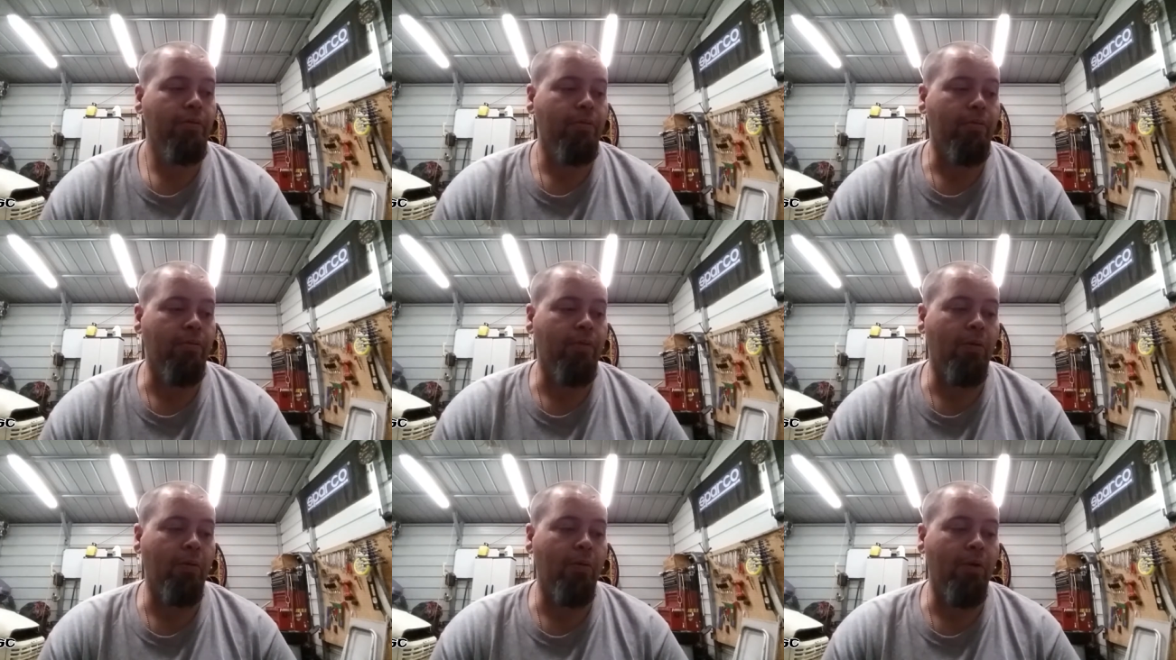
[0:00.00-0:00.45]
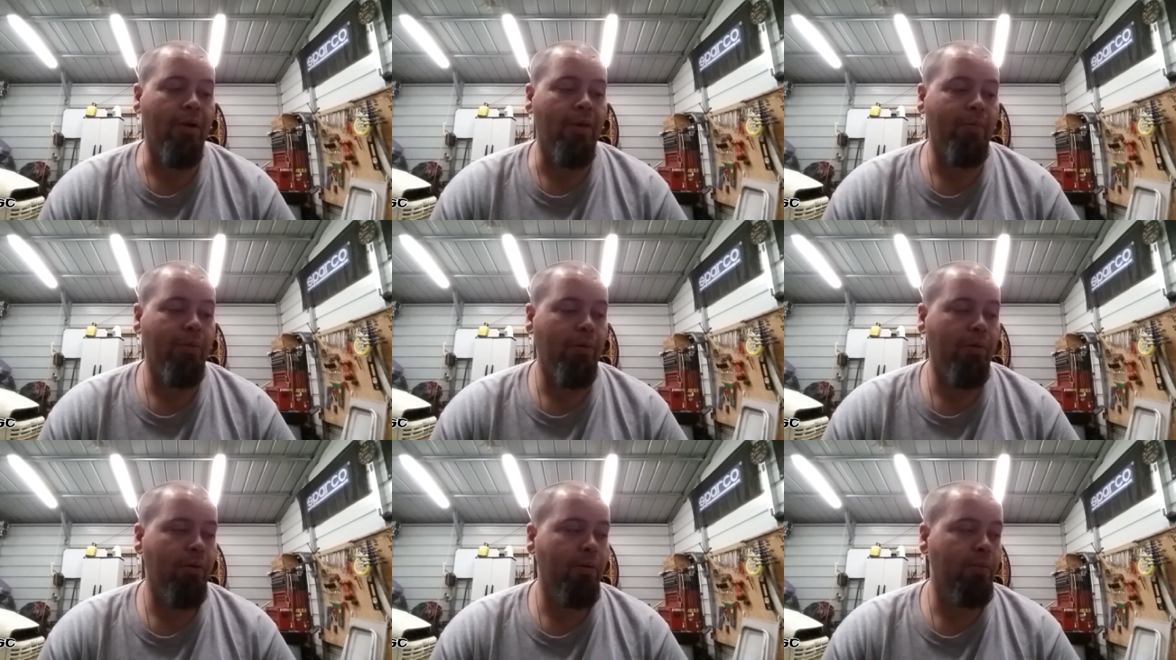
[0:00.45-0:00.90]
And then when I
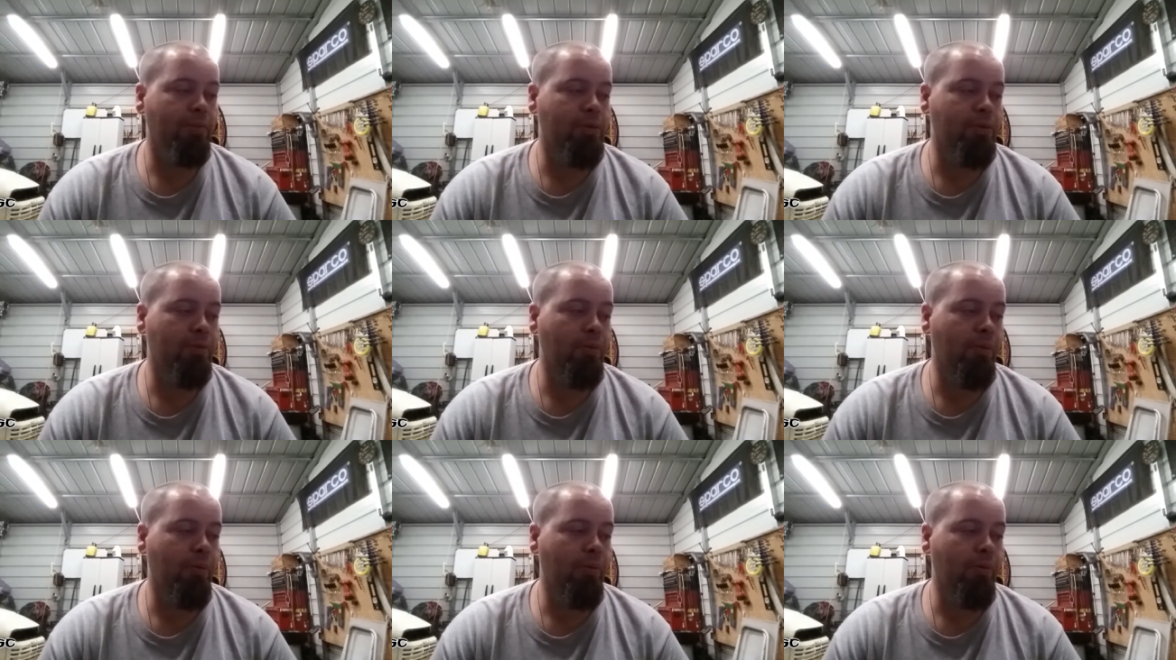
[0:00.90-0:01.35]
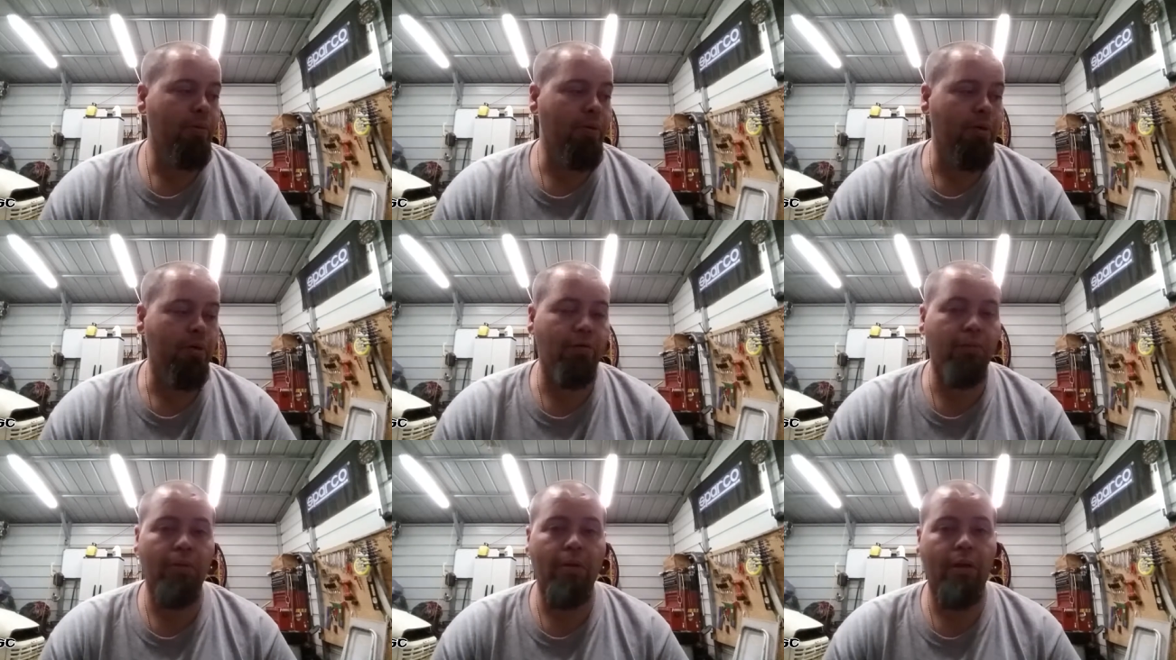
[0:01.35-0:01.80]
build up some more,
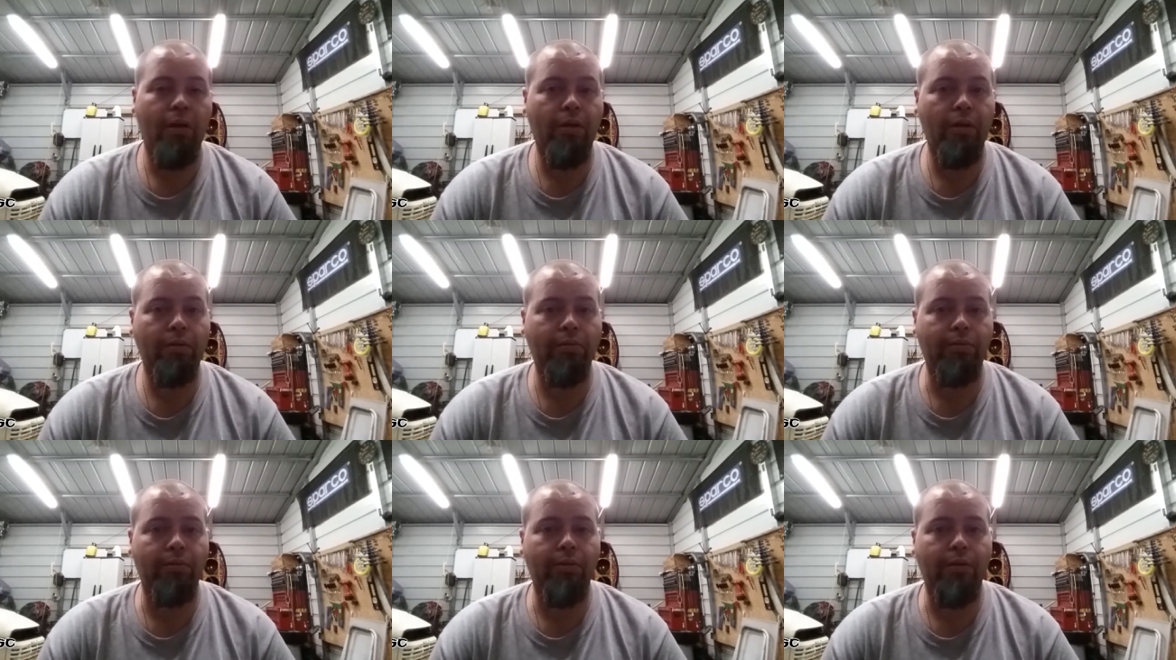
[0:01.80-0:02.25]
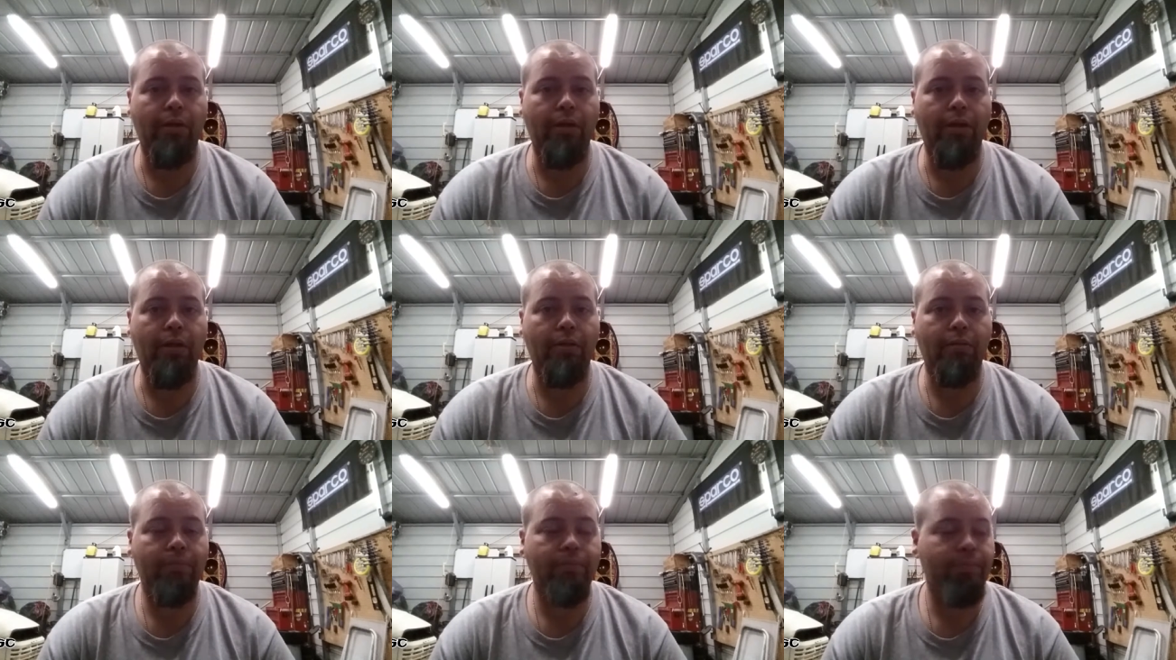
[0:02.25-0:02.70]
I do it all over
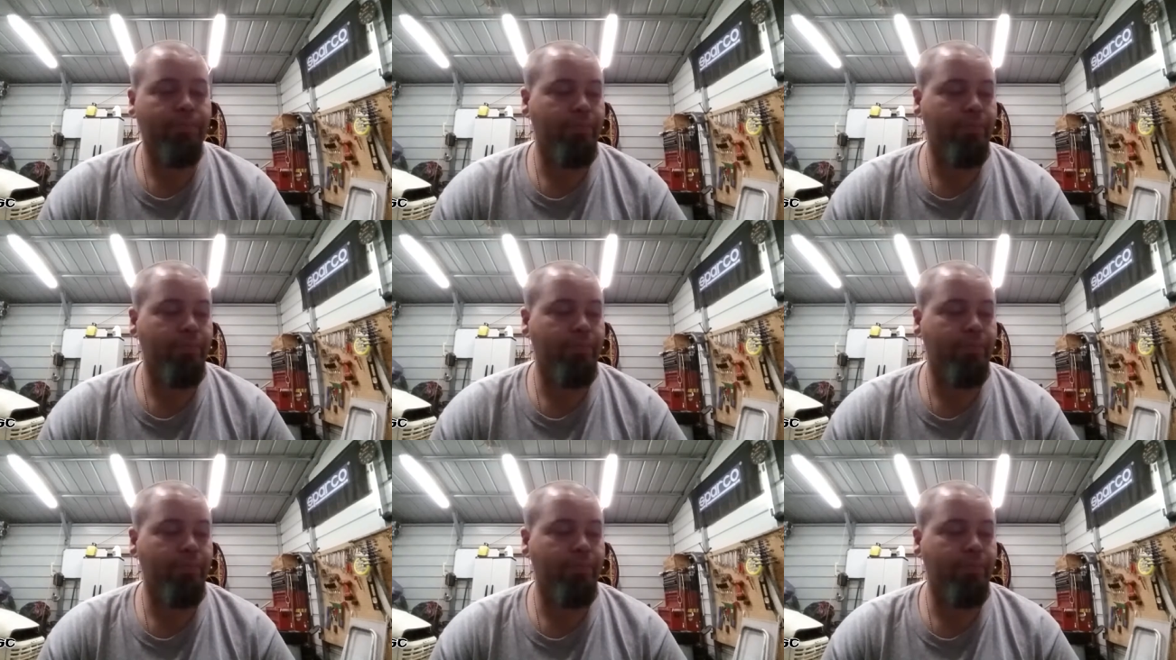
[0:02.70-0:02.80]
again.